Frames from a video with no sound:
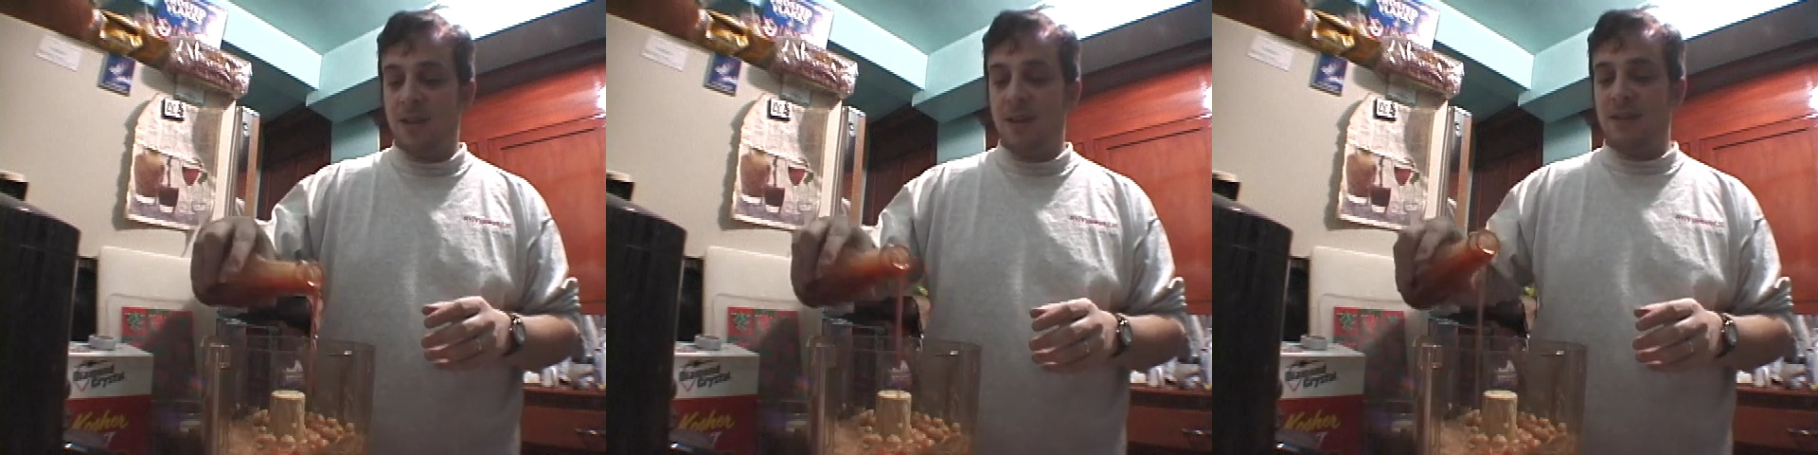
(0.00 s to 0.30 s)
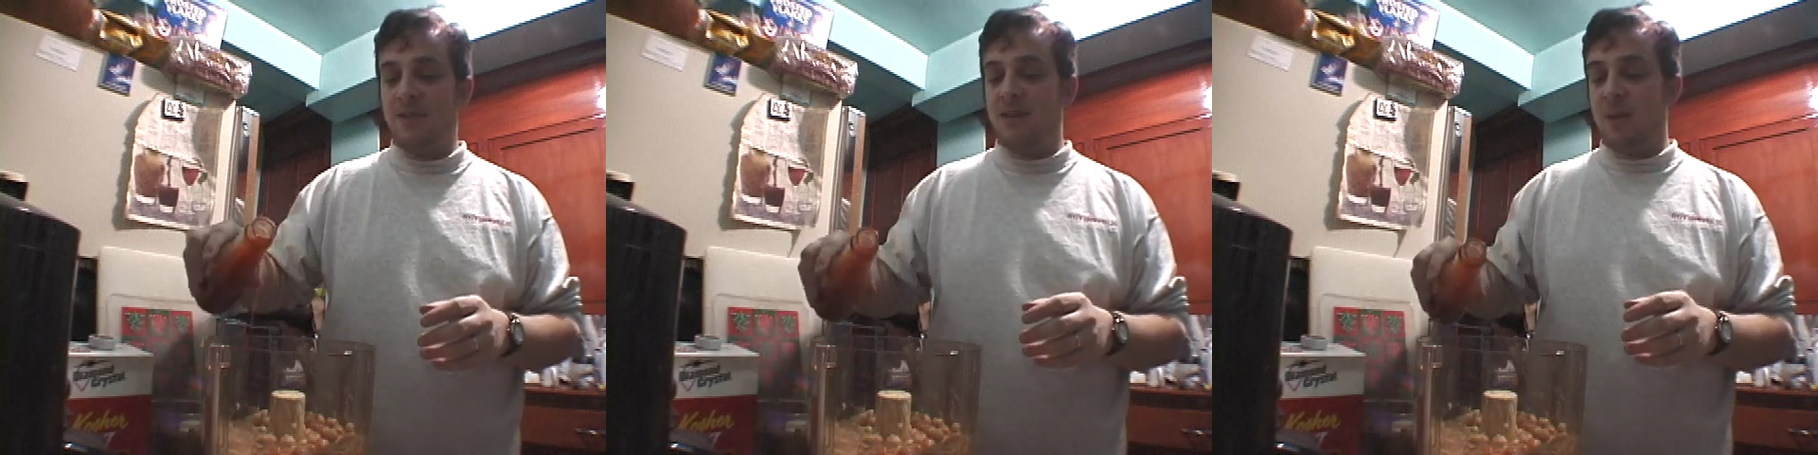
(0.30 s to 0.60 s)
as
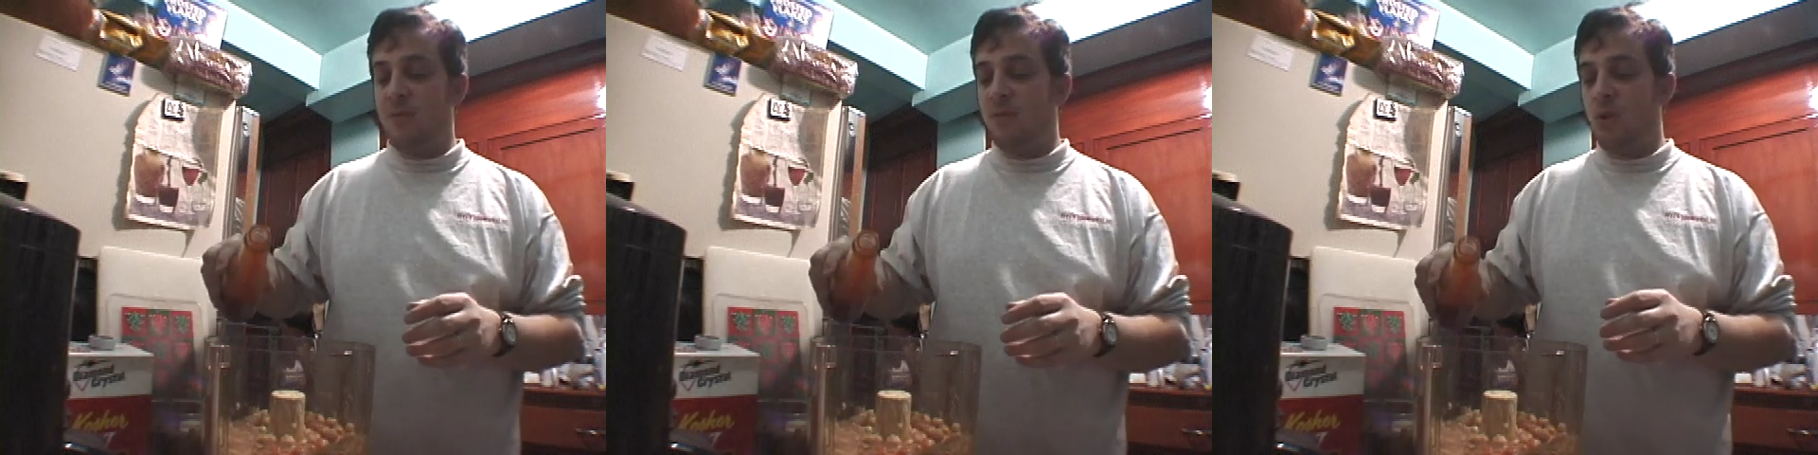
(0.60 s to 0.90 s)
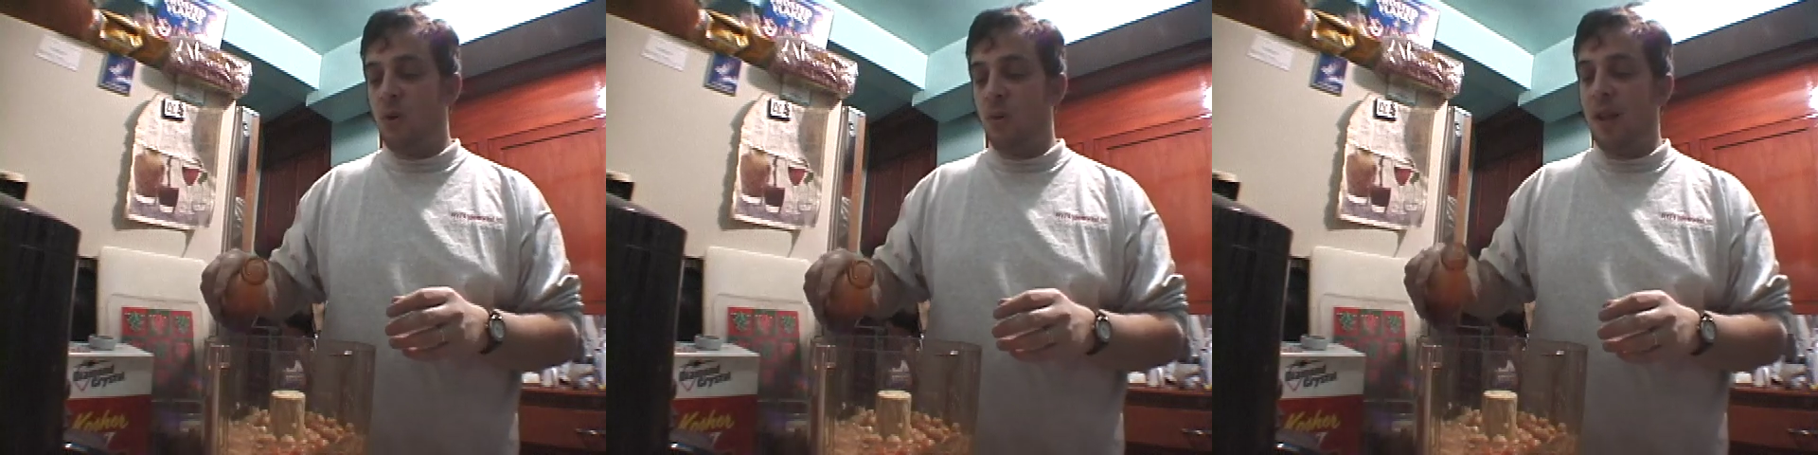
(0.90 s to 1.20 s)
I've said
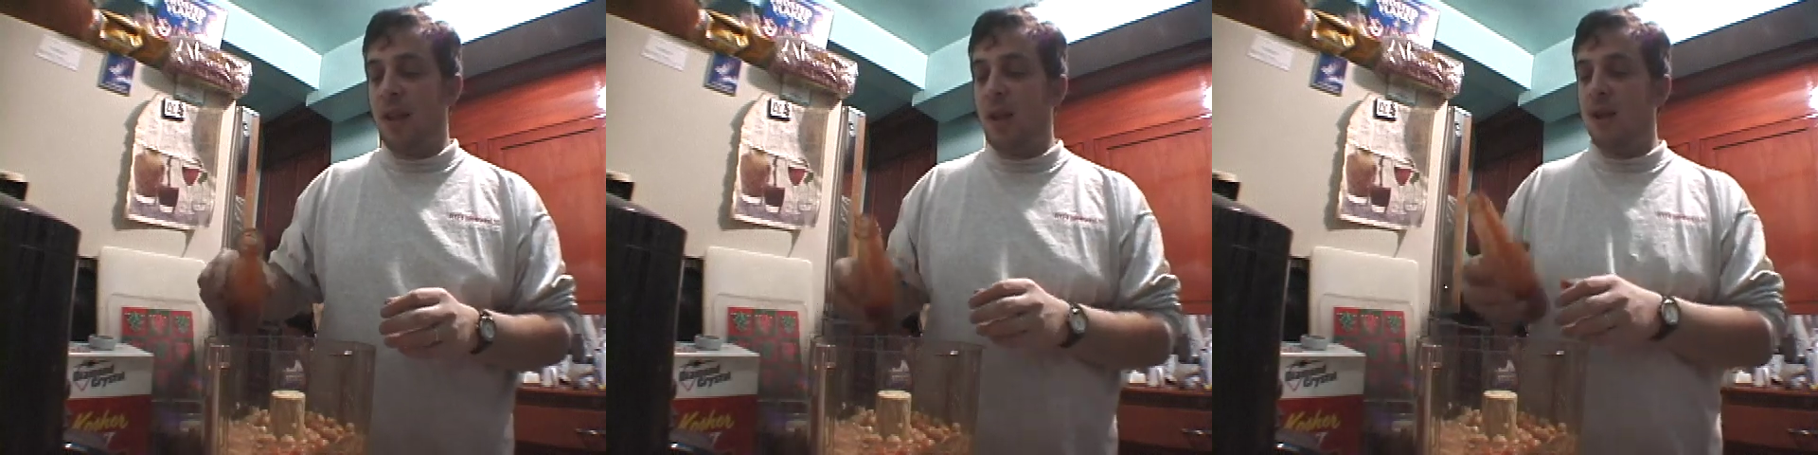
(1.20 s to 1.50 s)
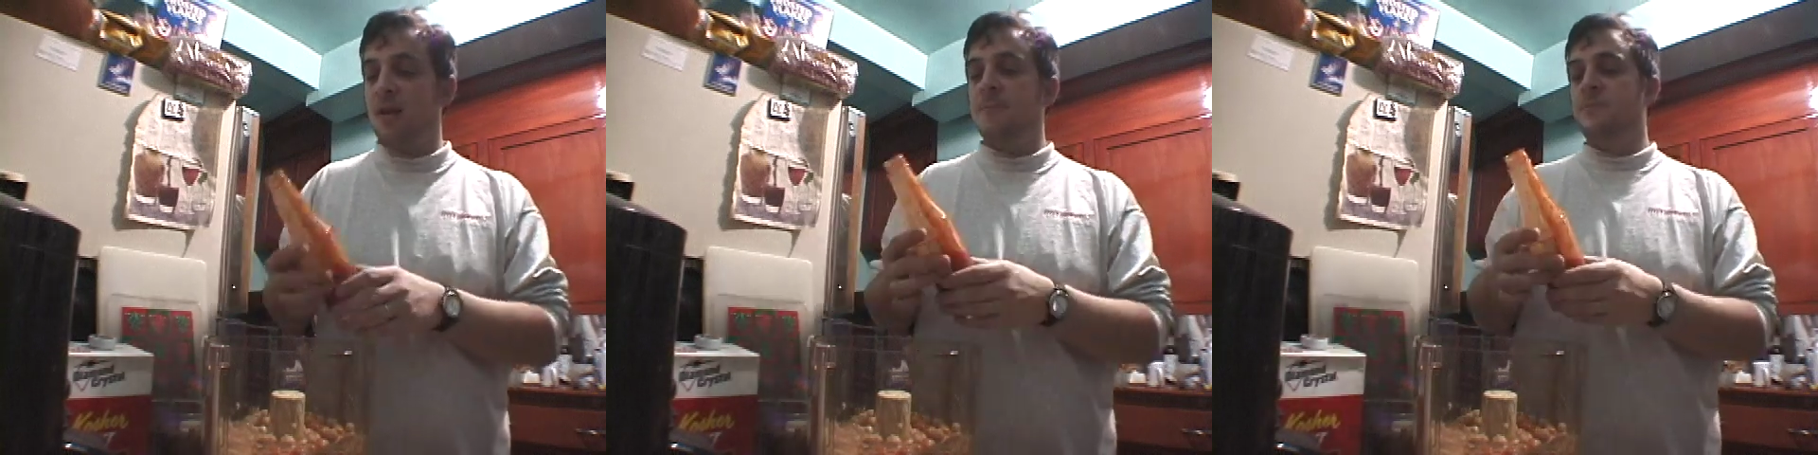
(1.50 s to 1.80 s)
before, we
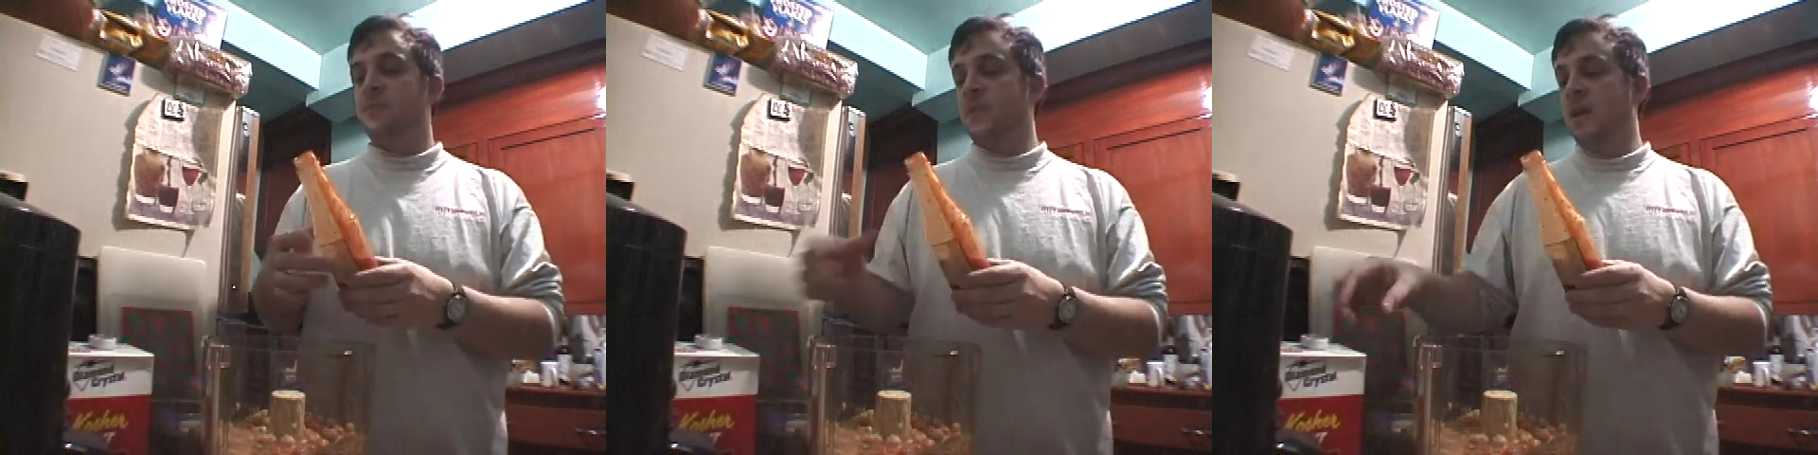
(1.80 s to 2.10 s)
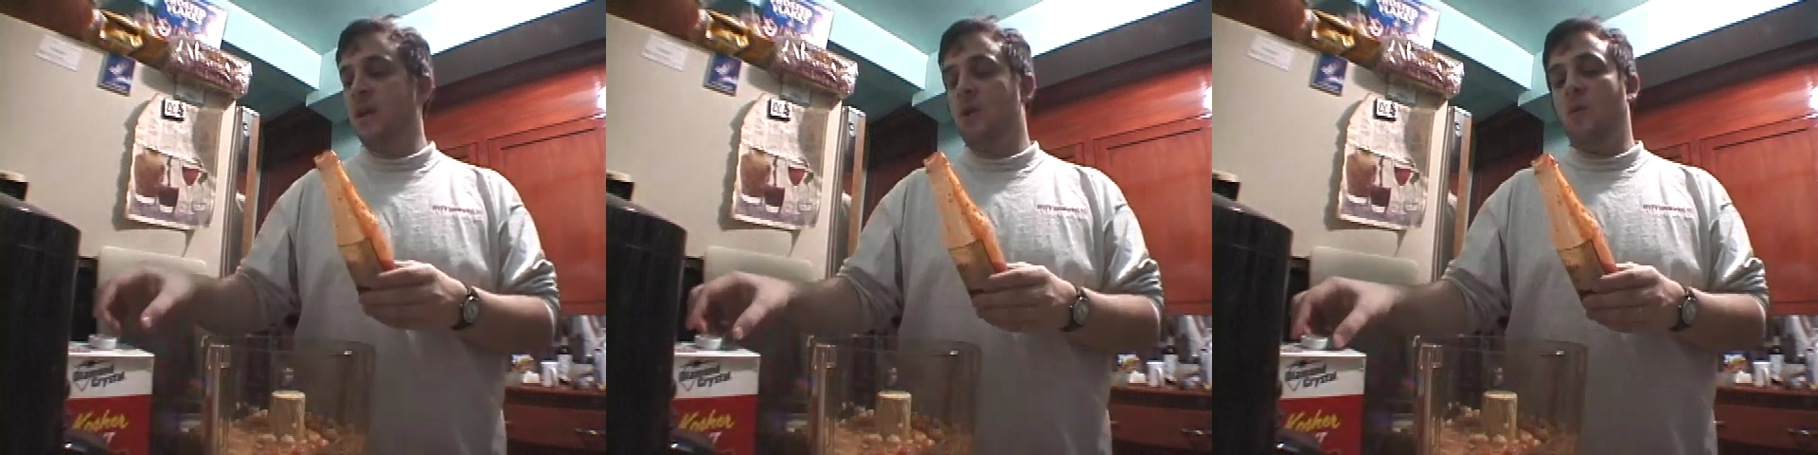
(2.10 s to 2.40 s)
like
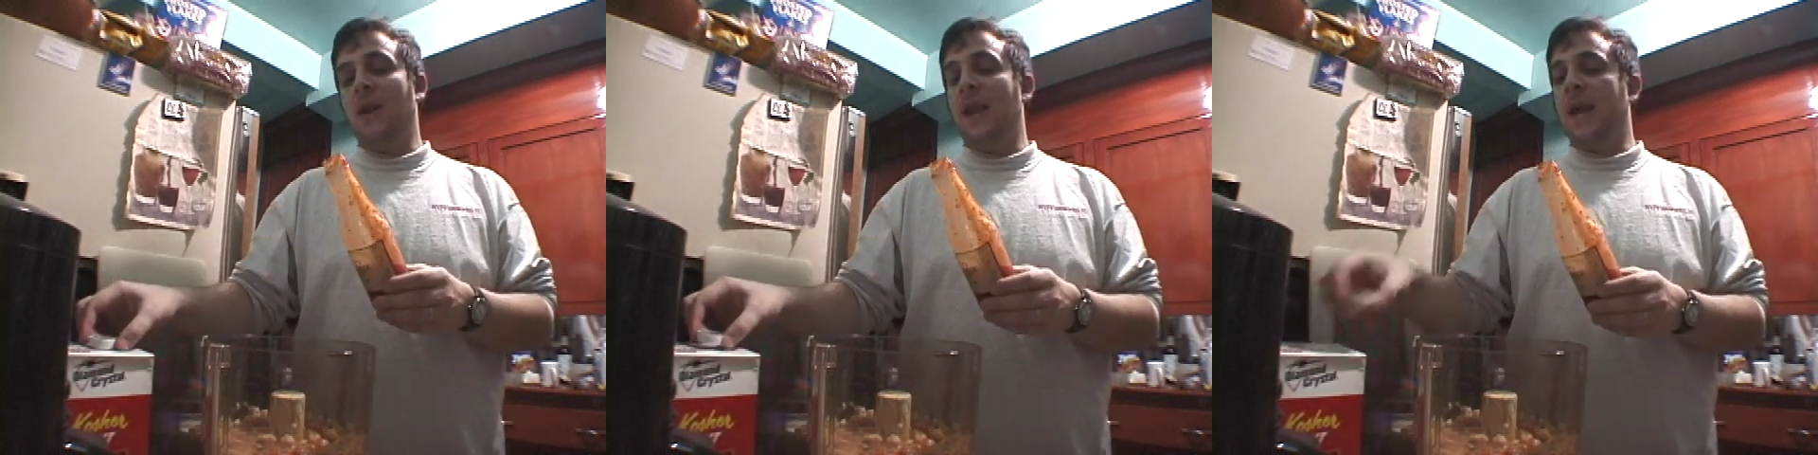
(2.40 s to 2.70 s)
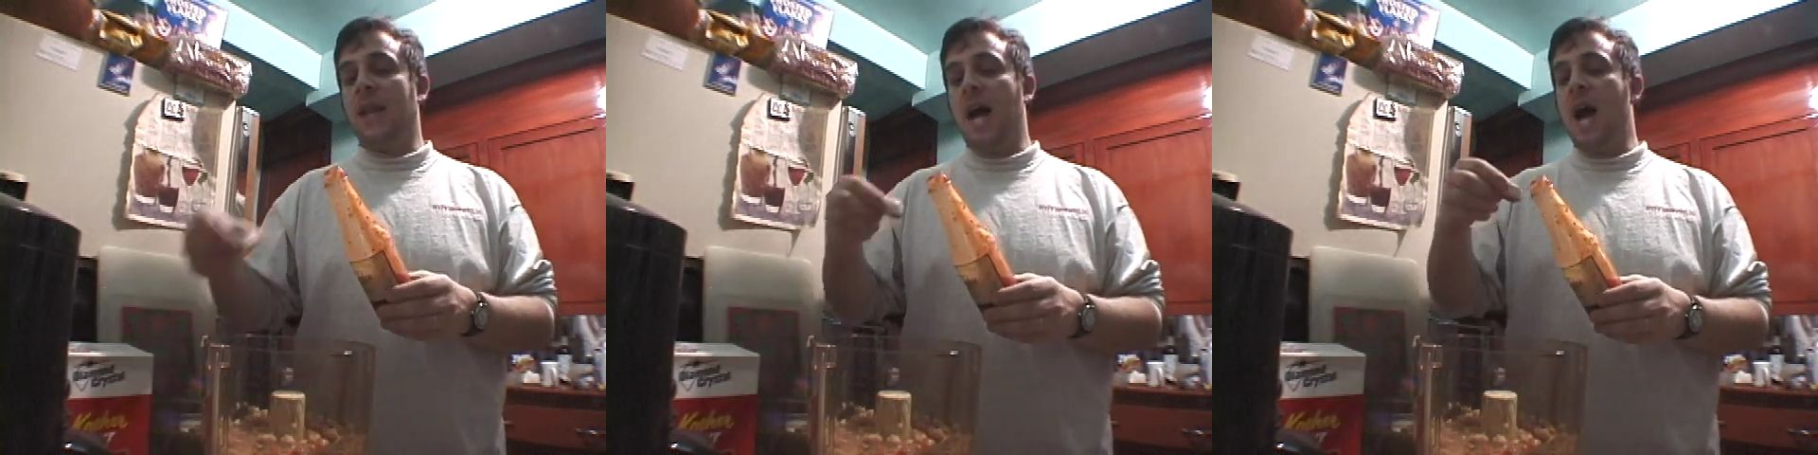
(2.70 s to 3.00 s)

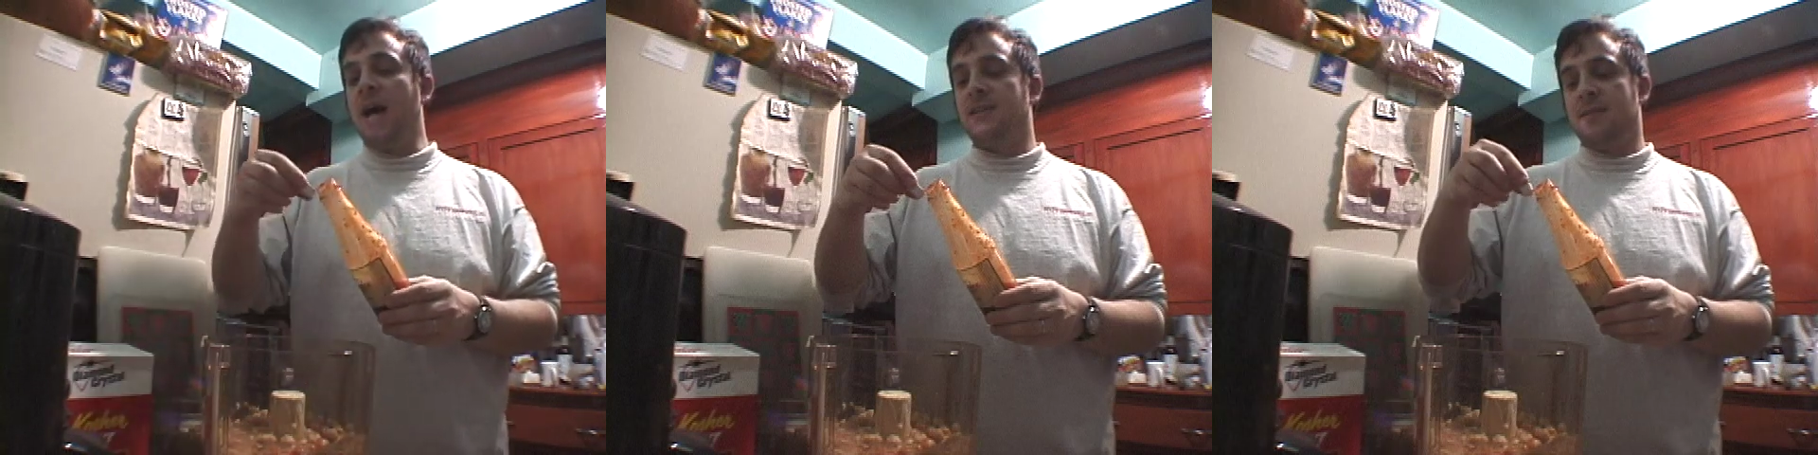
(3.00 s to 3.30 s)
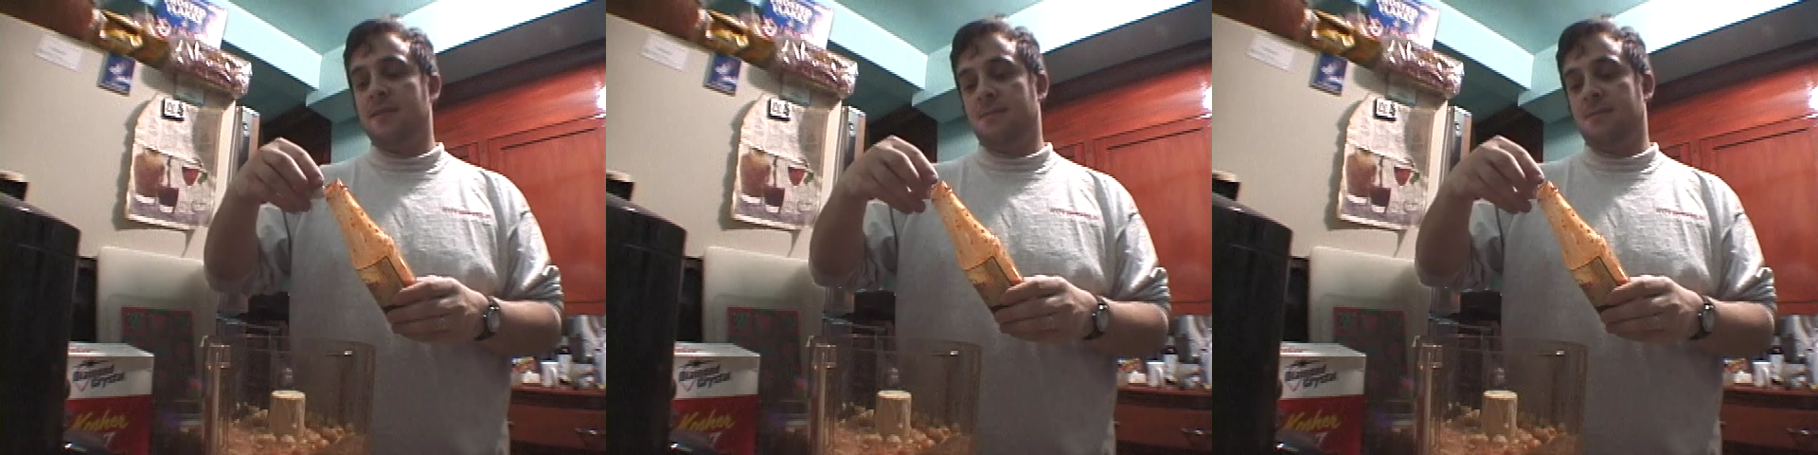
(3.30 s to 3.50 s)
it a hot.